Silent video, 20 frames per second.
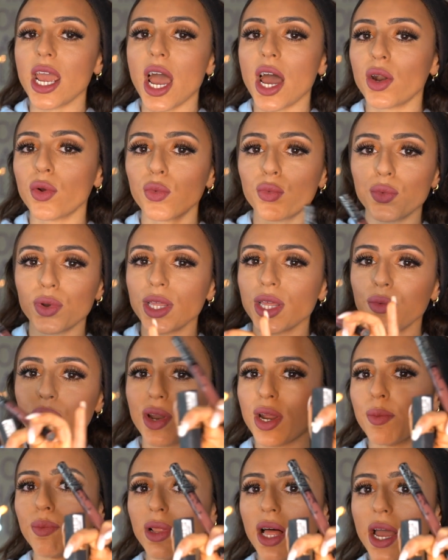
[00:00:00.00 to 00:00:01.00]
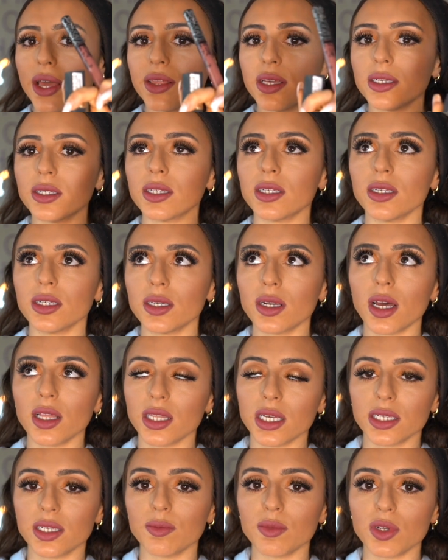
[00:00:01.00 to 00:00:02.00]
I don't really reapply these
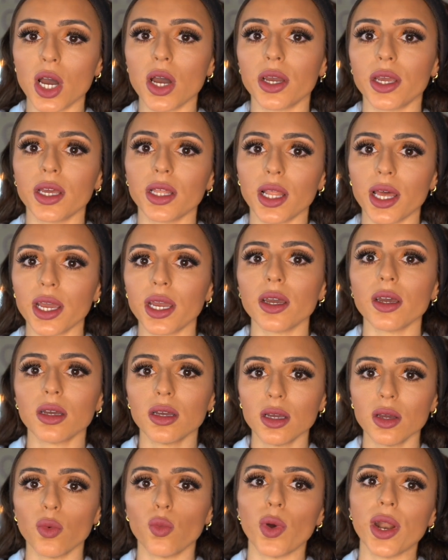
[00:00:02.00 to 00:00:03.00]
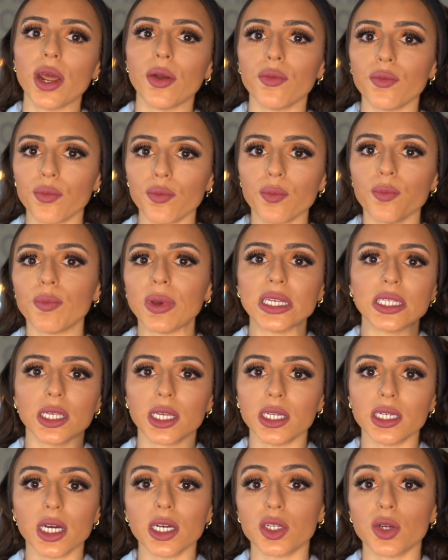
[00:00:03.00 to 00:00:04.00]
unless I'm talking like when I
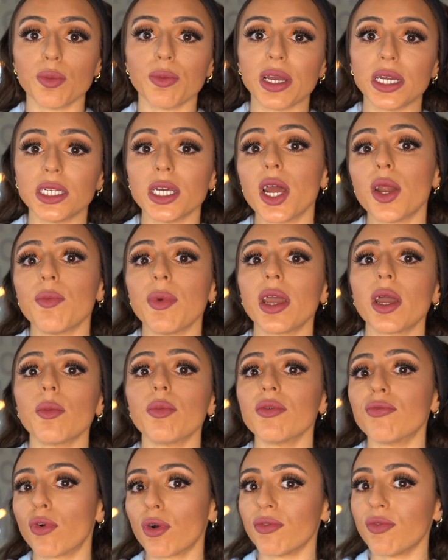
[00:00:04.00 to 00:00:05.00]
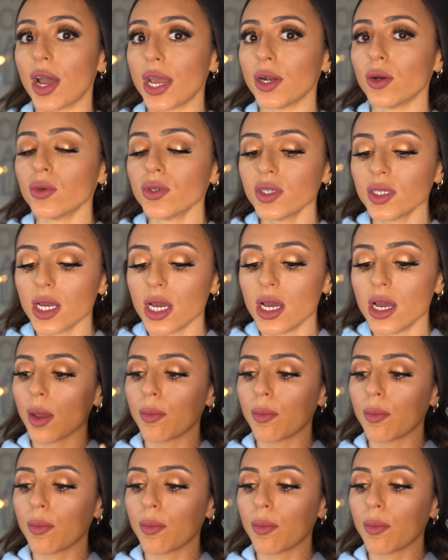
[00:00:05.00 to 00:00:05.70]
basically touch up my entire makeup before finals.